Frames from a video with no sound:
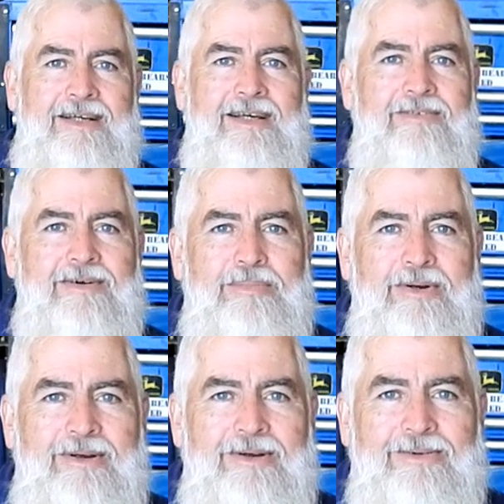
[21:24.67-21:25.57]
give her a
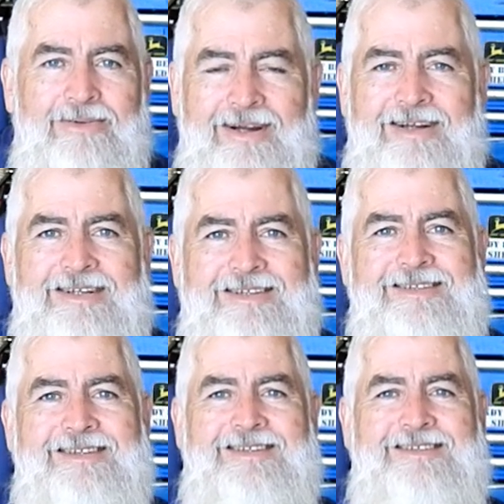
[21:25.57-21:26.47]
burl. You know,
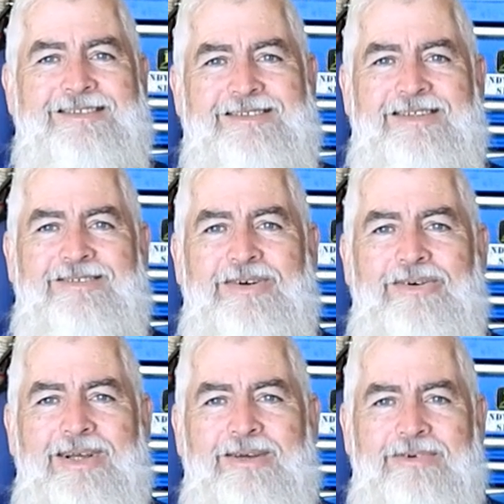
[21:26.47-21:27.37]
just you were
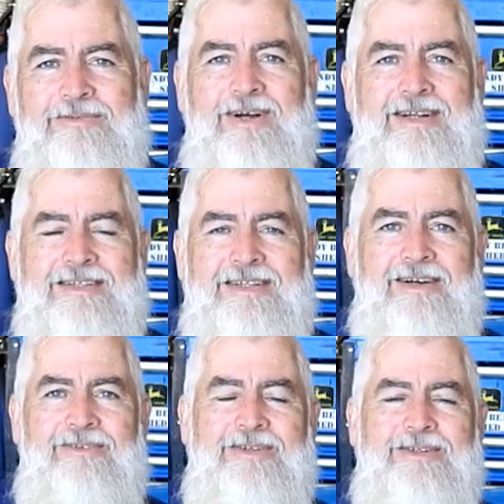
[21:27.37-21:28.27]
all here for fun. There's
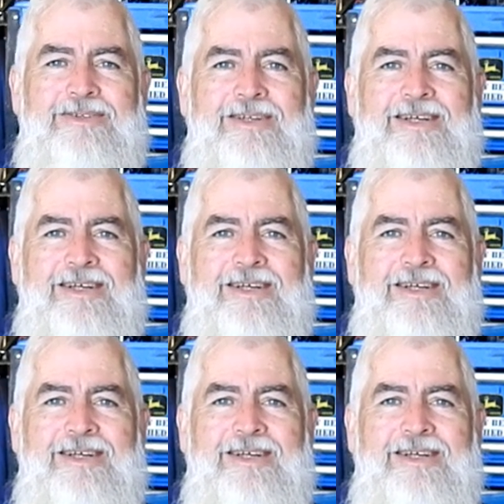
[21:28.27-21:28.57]
no rule."